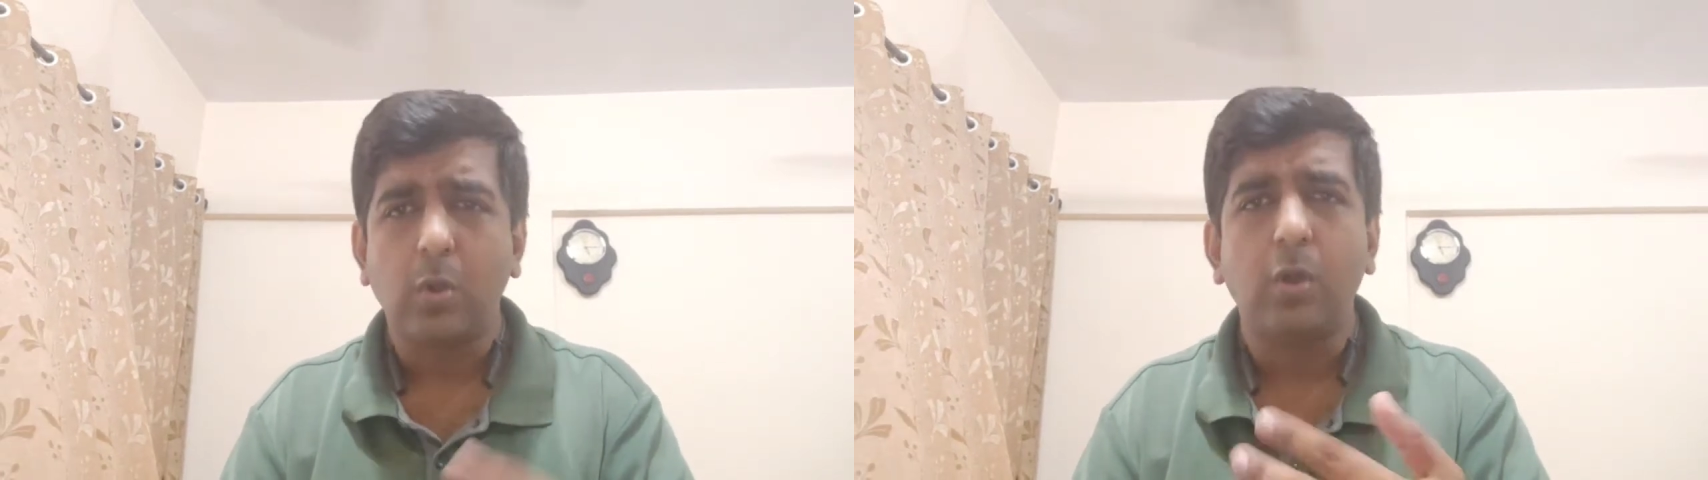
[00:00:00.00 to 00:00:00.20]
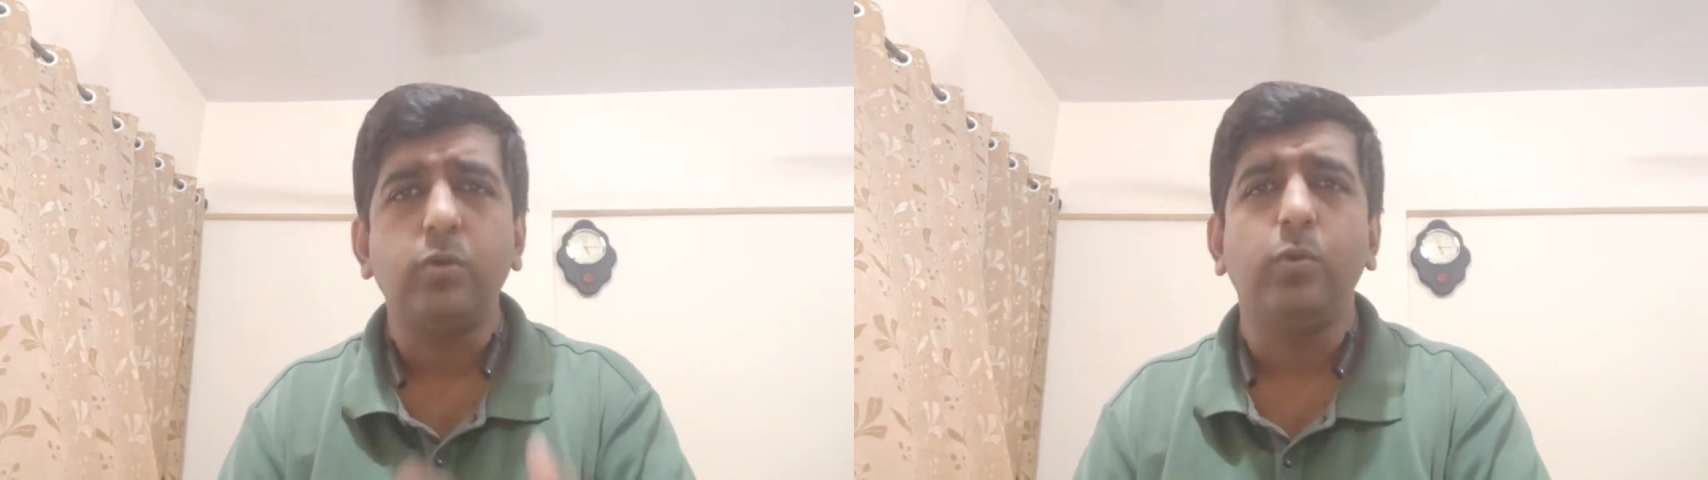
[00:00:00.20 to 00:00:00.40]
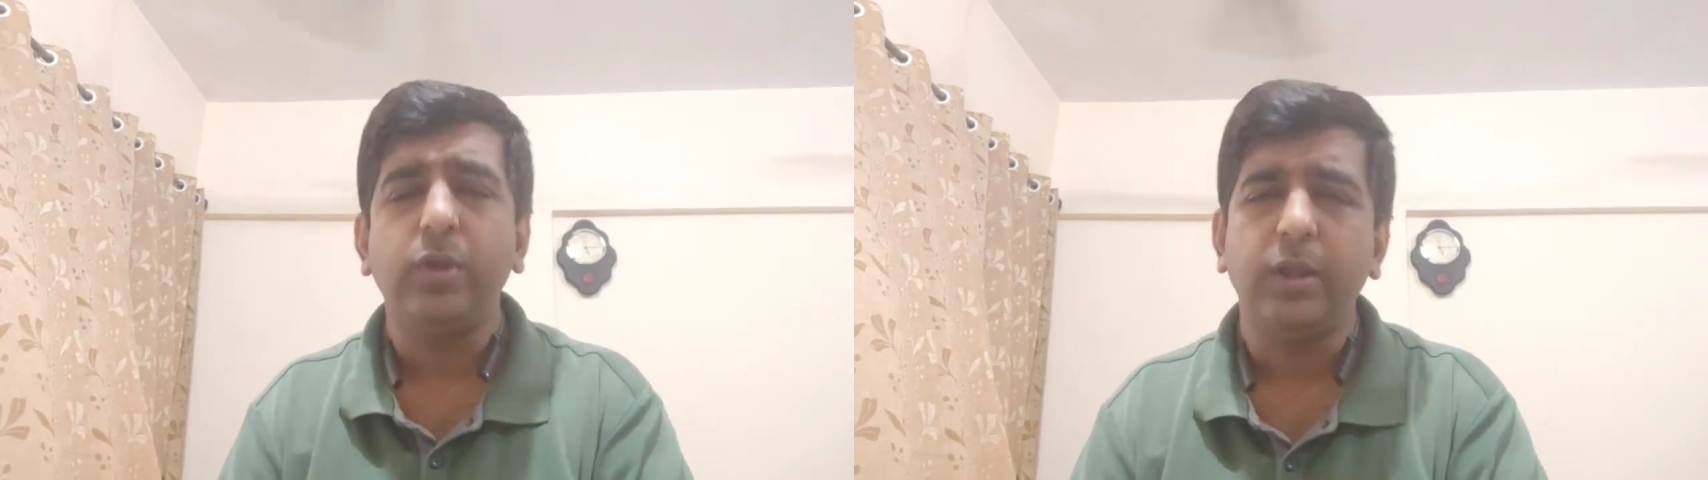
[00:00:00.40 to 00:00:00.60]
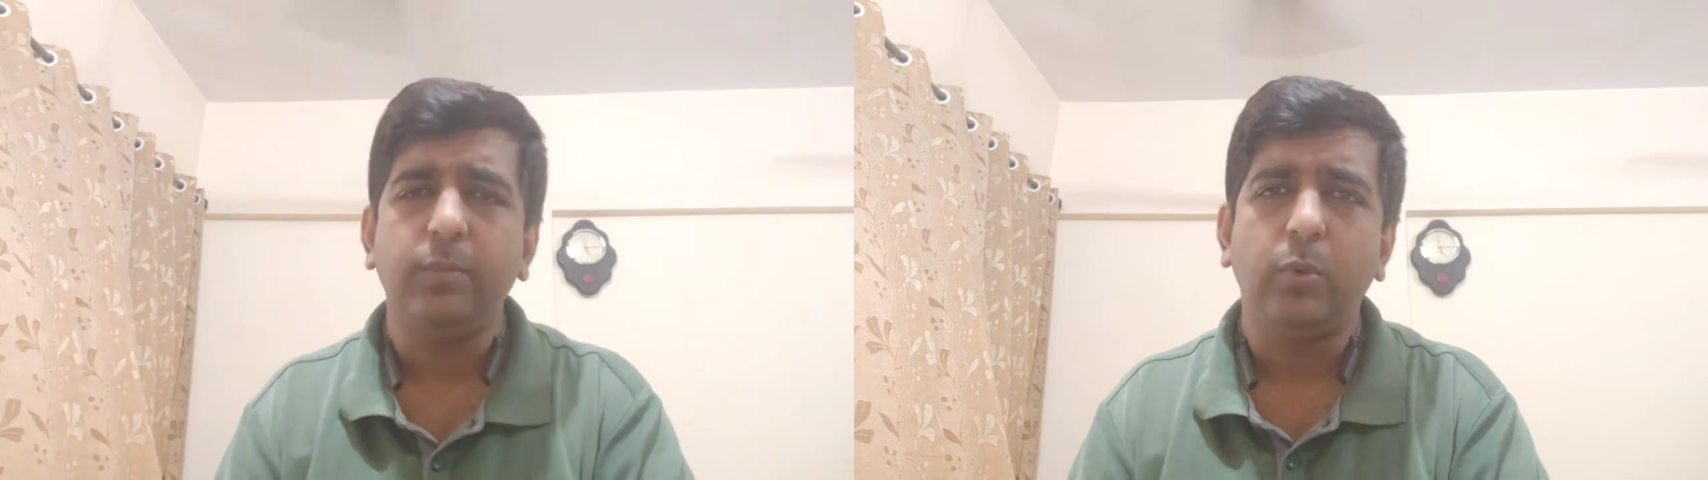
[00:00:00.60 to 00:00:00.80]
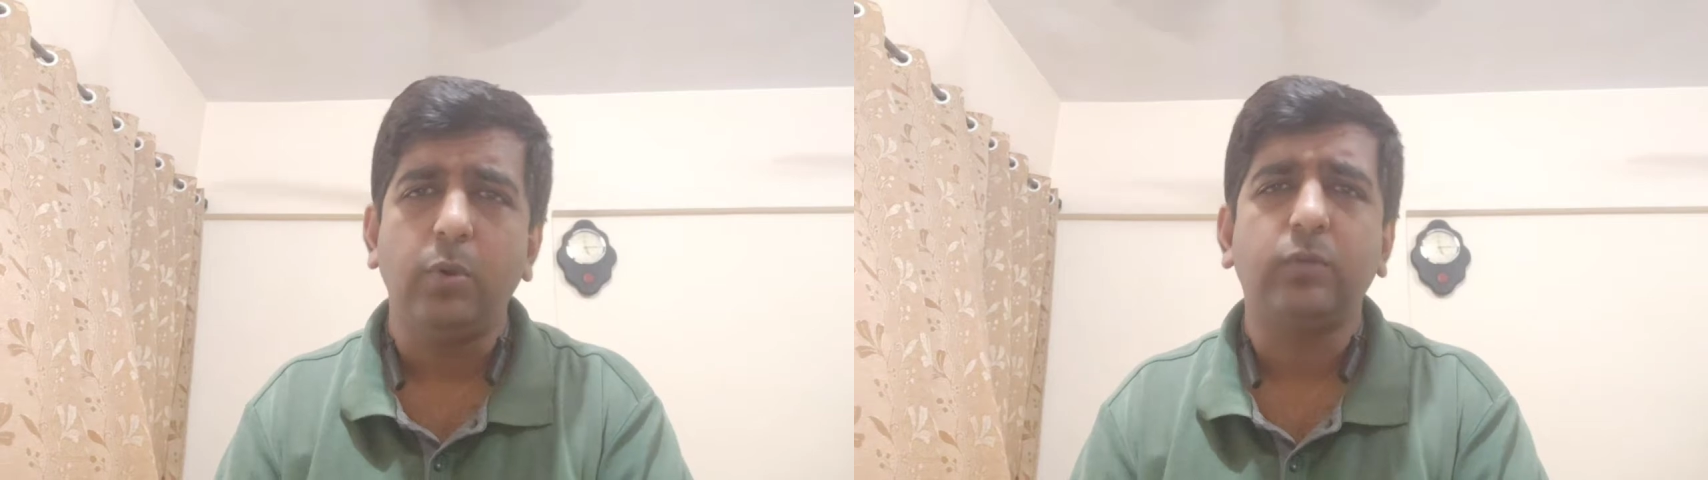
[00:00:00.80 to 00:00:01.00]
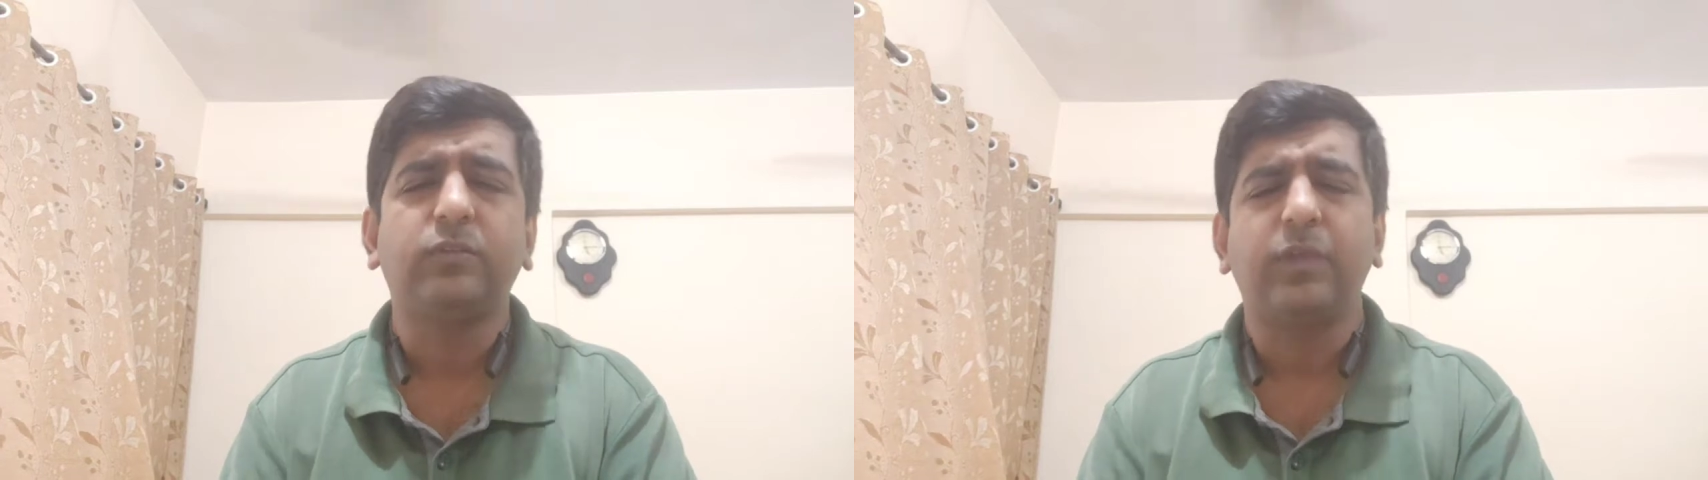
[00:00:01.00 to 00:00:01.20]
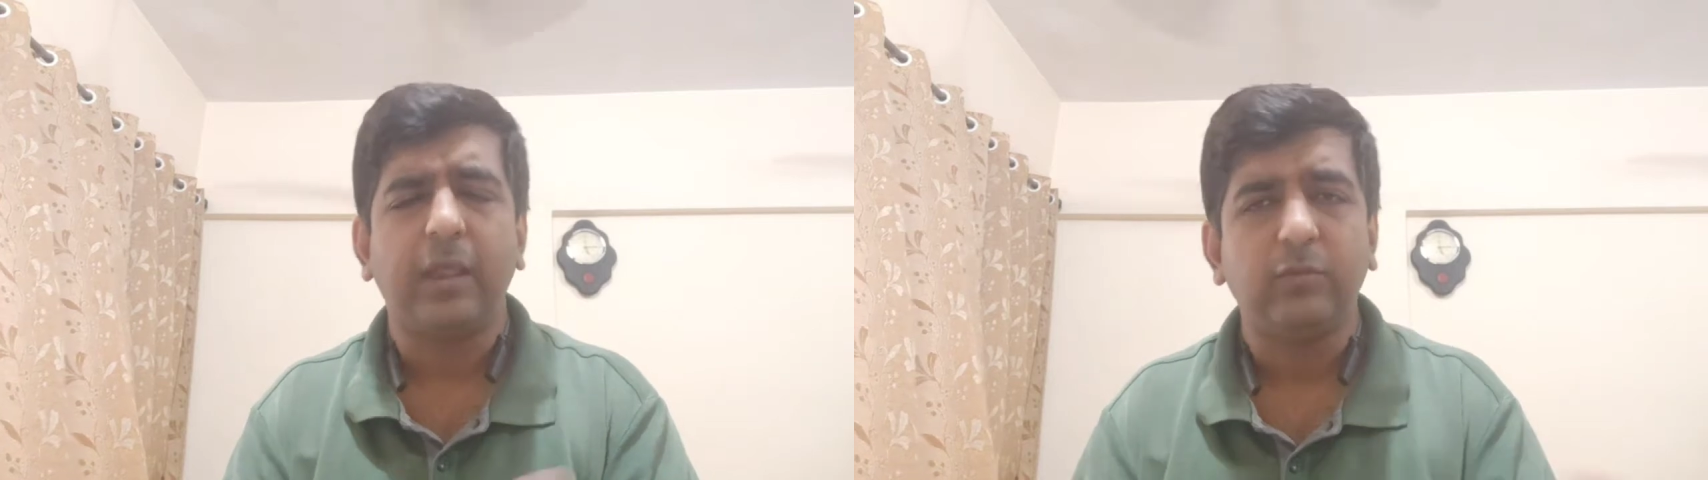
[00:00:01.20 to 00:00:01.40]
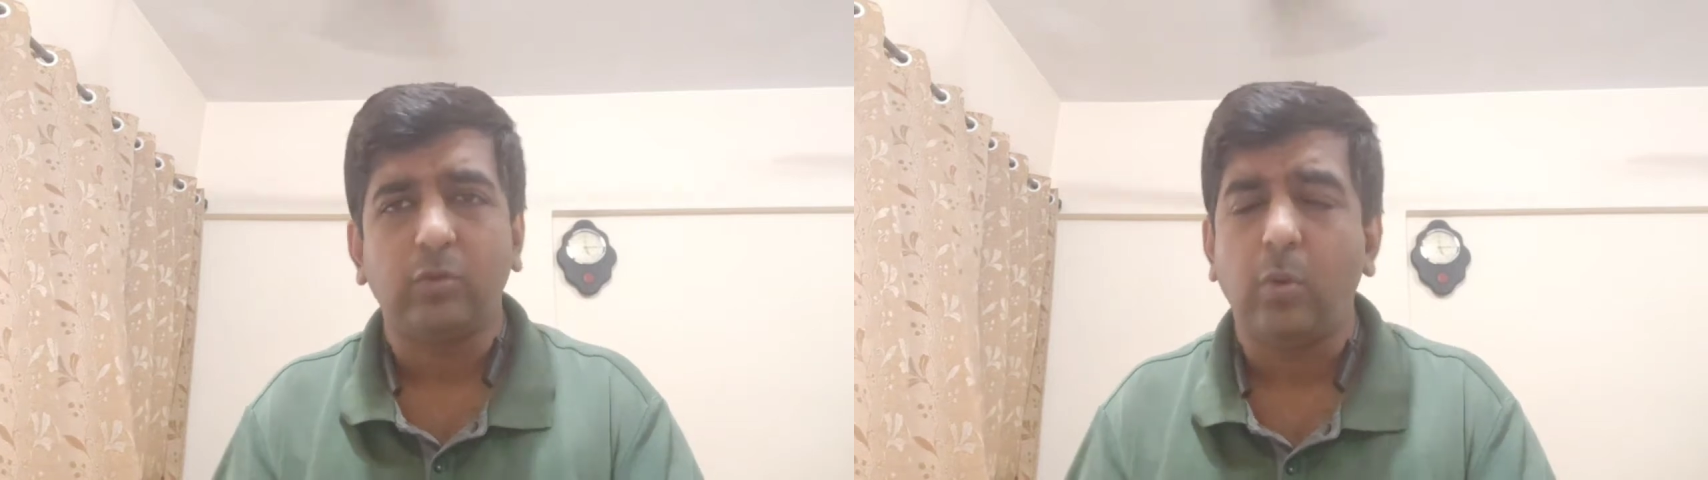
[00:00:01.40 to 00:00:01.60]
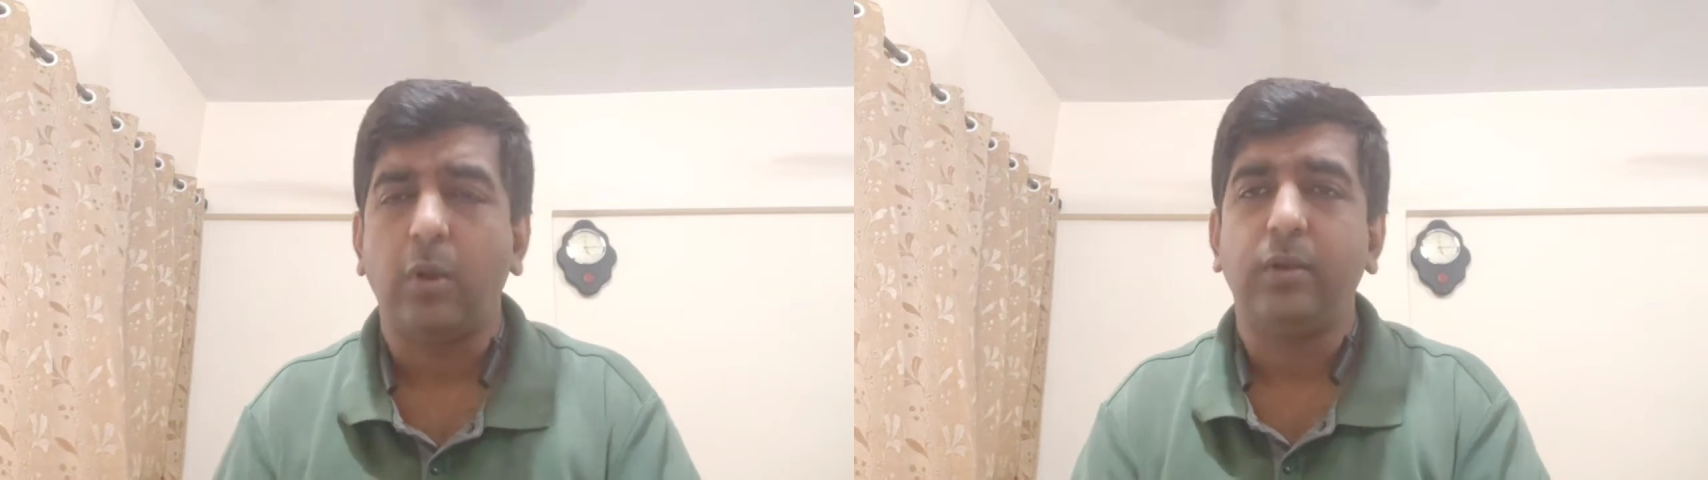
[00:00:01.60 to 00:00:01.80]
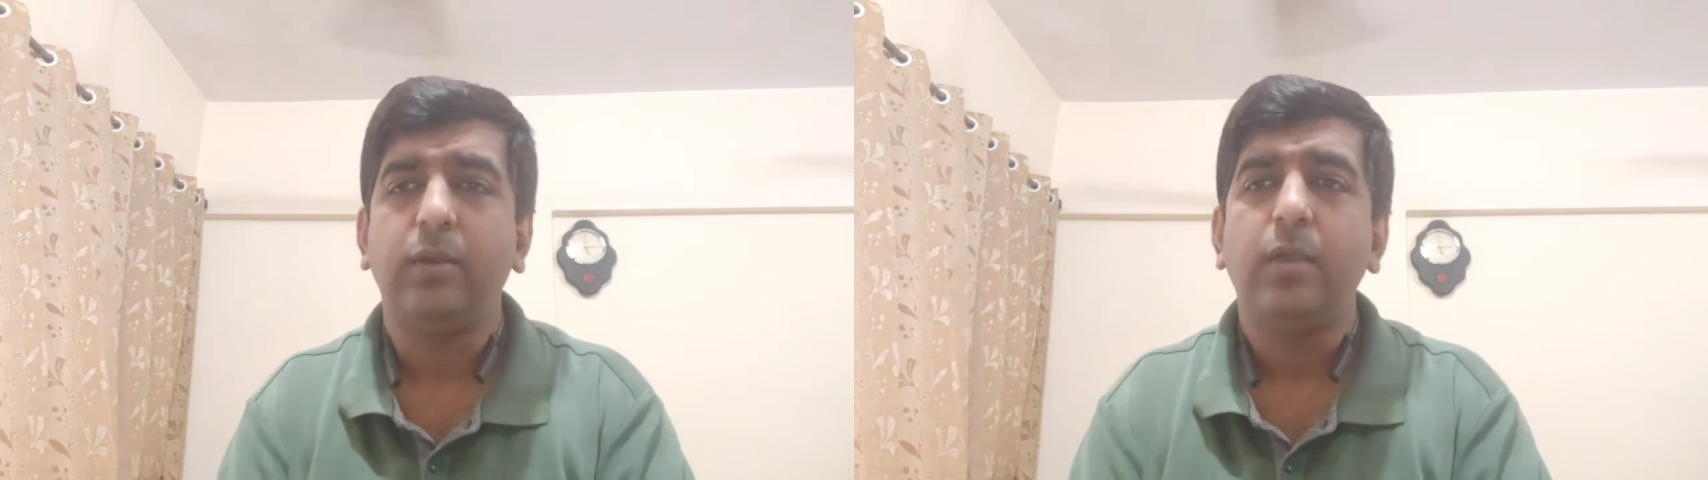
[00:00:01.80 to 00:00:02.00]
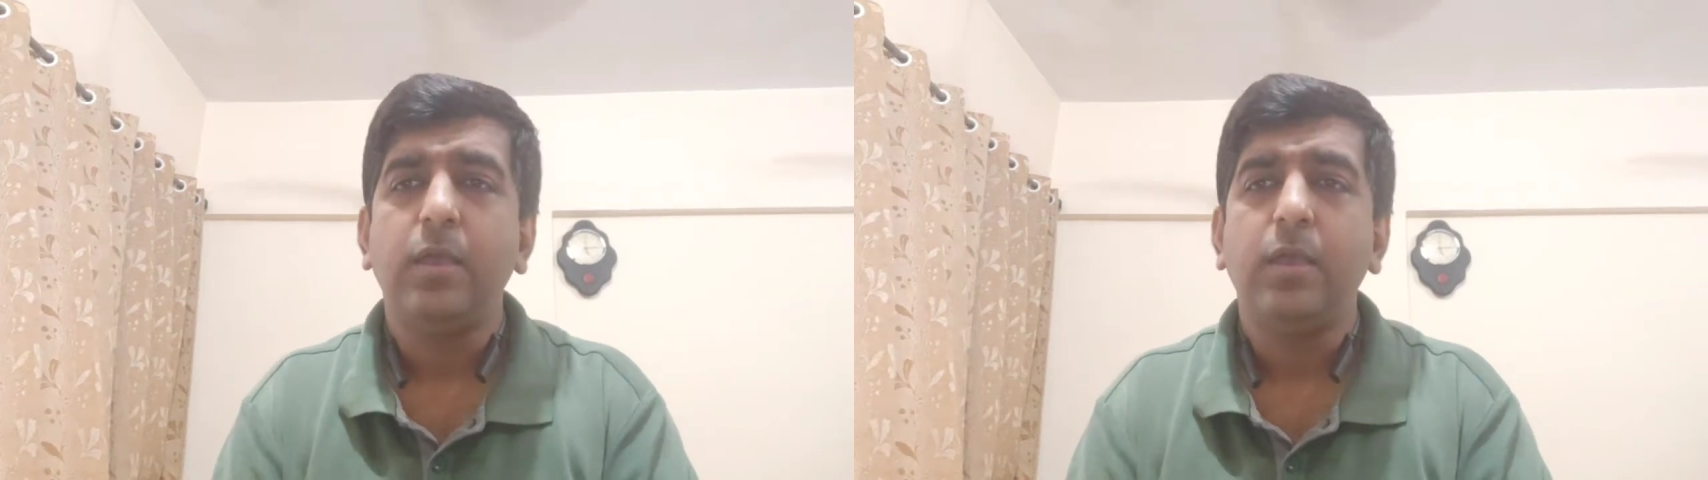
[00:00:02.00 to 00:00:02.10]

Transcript: or you read books and so on.